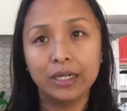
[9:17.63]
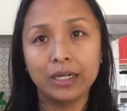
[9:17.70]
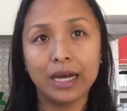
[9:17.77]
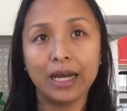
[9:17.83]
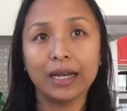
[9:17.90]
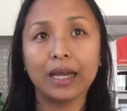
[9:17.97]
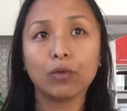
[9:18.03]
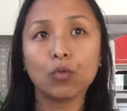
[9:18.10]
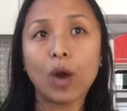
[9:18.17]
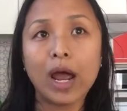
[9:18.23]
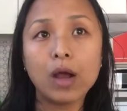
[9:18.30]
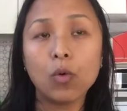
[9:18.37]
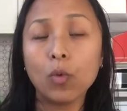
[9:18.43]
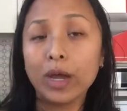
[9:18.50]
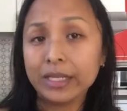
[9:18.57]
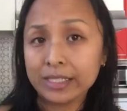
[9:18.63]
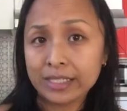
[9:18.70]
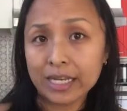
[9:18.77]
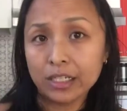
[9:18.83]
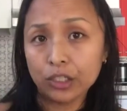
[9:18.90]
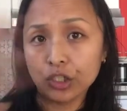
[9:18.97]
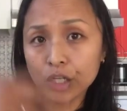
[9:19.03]
Not like right away
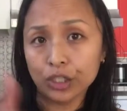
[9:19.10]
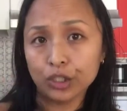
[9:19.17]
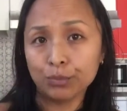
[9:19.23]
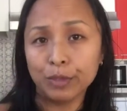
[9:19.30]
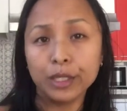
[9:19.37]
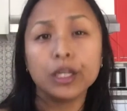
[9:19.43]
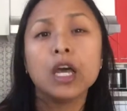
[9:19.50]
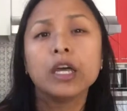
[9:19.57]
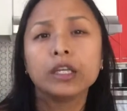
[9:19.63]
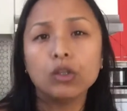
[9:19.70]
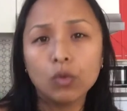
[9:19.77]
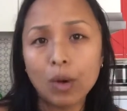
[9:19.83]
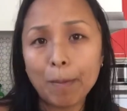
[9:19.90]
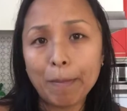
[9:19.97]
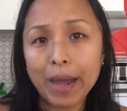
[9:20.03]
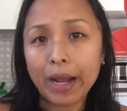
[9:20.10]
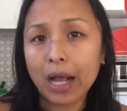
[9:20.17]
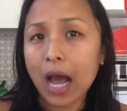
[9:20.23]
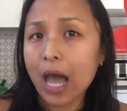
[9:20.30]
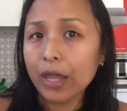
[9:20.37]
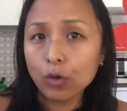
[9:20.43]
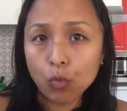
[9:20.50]
set a judgment. You are bad
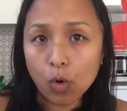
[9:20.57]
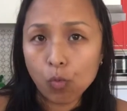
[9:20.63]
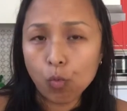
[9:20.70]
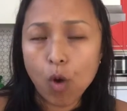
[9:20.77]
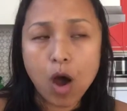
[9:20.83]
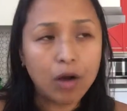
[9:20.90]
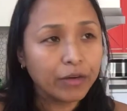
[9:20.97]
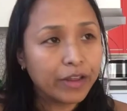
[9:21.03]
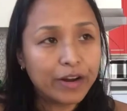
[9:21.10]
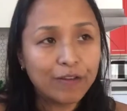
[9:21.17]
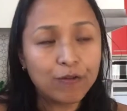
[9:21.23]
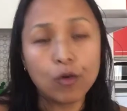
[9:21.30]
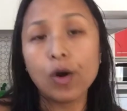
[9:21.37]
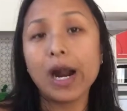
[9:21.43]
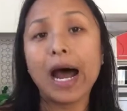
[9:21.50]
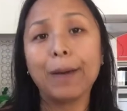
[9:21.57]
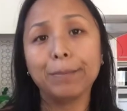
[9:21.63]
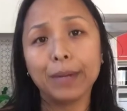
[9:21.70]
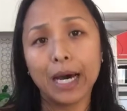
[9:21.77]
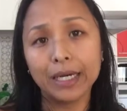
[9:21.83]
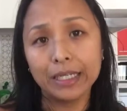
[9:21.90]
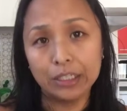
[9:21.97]
guy, you are wrong, therefore I'm
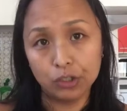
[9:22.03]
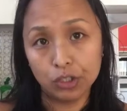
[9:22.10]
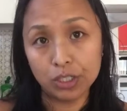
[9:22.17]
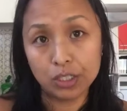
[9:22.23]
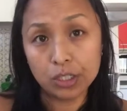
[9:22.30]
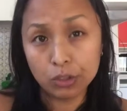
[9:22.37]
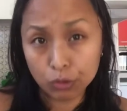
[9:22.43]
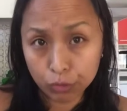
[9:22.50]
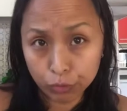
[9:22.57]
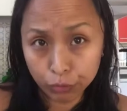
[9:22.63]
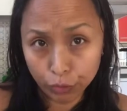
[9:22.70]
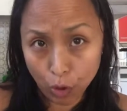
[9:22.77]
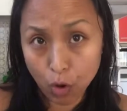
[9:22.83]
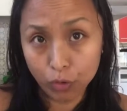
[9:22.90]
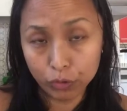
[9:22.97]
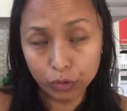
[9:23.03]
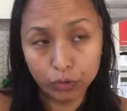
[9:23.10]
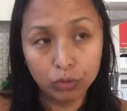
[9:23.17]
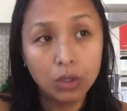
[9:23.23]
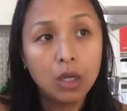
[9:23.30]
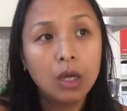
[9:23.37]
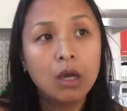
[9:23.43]
not interested to know
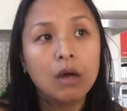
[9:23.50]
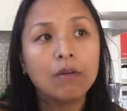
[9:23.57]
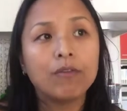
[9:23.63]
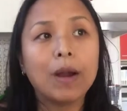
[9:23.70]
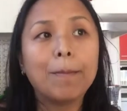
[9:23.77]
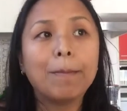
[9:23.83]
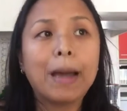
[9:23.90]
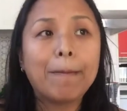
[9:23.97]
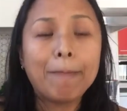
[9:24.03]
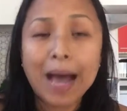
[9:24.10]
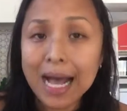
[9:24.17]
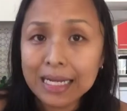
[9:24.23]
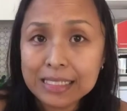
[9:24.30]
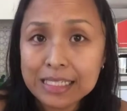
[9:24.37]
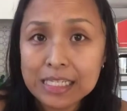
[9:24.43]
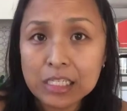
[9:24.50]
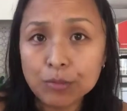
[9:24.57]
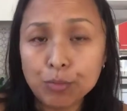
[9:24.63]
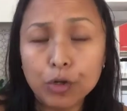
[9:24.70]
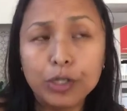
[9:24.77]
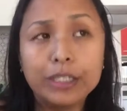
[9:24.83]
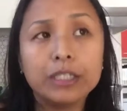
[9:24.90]
you. From my past
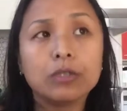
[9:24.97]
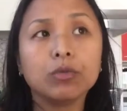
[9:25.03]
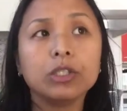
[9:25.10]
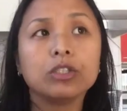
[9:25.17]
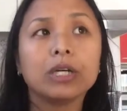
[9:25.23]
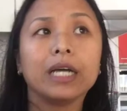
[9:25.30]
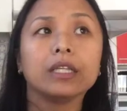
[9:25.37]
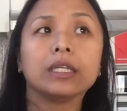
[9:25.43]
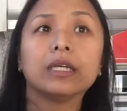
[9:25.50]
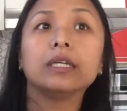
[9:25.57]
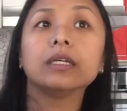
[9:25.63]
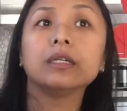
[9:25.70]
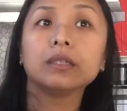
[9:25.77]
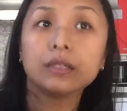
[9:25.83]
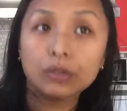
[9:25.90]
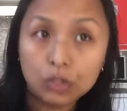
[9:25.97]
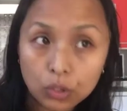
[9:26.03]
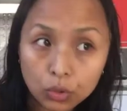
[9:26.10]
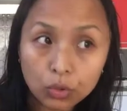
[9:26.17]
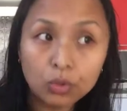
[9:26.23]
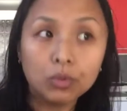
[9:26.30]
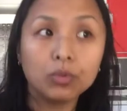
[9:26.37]
experience, which I did
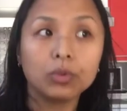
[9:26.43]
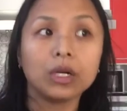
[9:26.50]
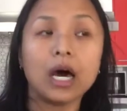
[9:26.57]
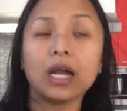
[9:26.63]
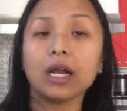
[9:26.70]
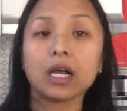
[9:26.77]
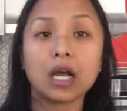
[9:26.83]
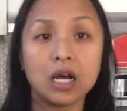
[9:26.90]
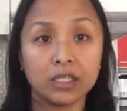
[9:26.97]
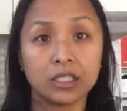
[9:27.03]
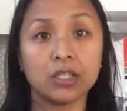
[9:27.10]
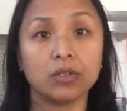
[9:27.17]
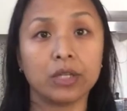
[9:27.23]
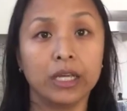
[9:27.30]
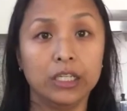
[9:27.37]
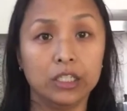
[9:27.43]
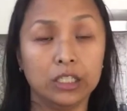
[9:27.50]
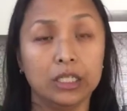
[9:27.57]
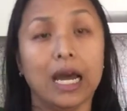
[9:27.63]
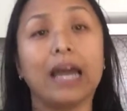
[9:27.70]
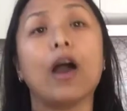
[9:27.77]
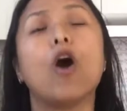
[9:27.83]
do a lot of
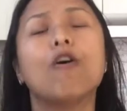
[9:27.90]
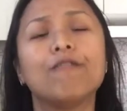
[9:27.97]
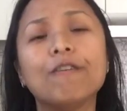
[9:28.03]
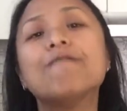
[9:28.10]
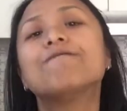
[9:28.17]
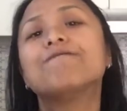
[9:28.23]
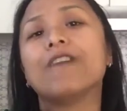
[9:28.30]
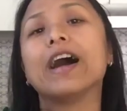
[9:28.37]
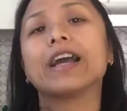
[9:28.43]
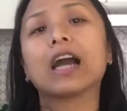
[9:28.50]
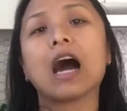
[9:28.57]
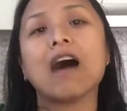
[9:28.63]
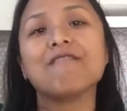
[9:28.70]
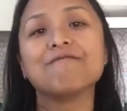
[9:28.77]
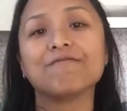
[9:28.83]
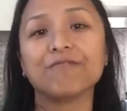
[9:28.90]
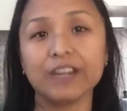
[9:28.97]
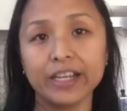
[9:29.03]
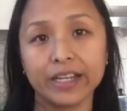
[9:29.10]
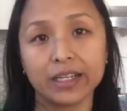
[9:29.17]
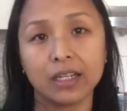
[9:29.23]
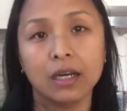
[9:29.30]
consultation, I often find
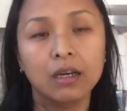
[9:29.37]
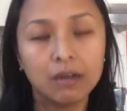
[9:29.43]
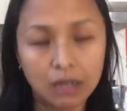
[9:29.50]
conflict